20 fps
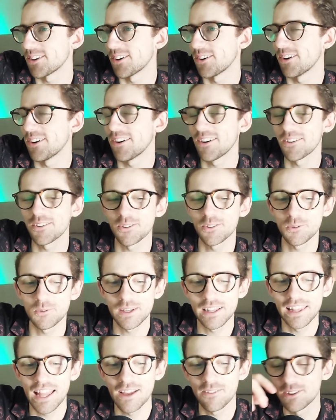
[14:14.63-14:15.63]
Oh, dude,
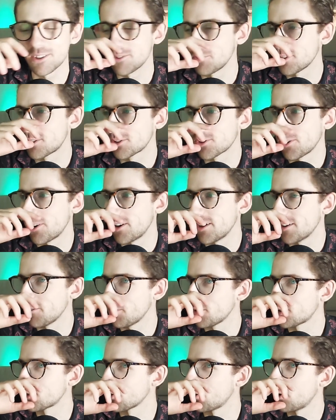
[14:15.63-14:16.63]
we love it. We saw it.
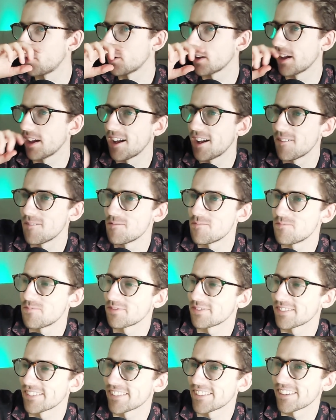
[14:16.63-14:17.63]

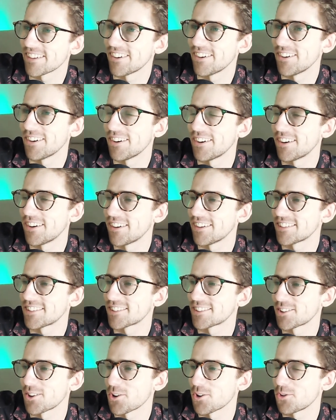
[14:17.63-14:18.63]
Oh,
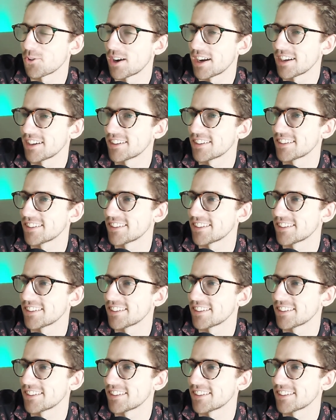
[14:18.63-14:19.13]
it's so great.